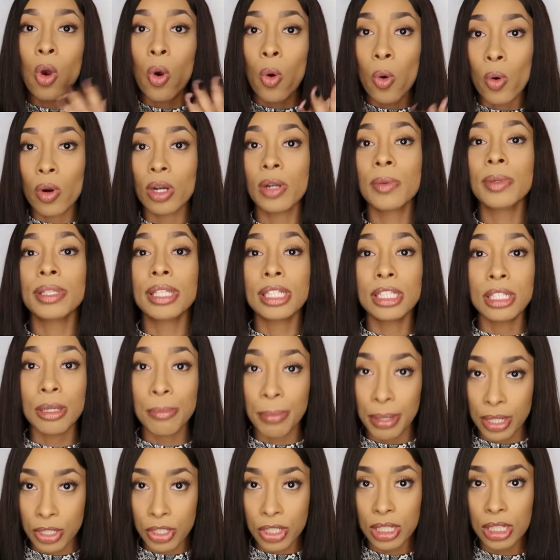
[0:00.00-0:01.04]
Order within your
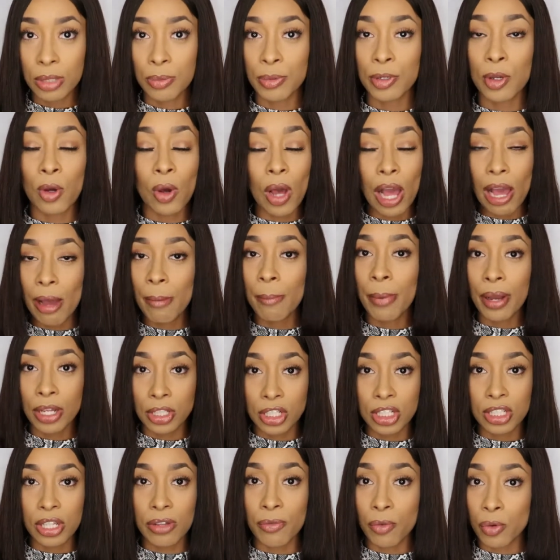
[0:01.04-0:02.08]
budget. We all have
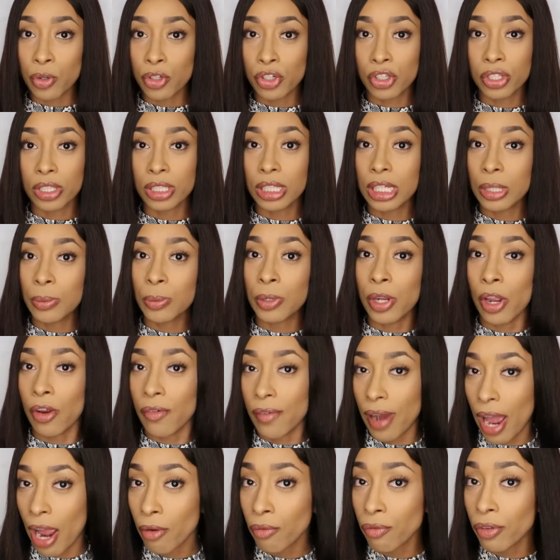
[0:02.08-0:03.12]
budgets, unfortunately. We are
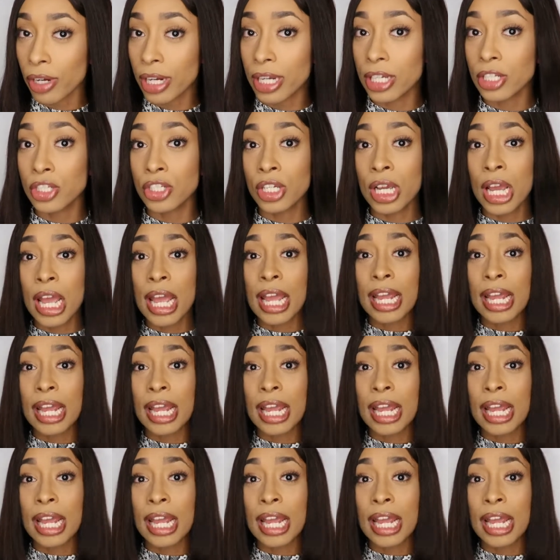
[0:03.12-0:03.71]
not rich.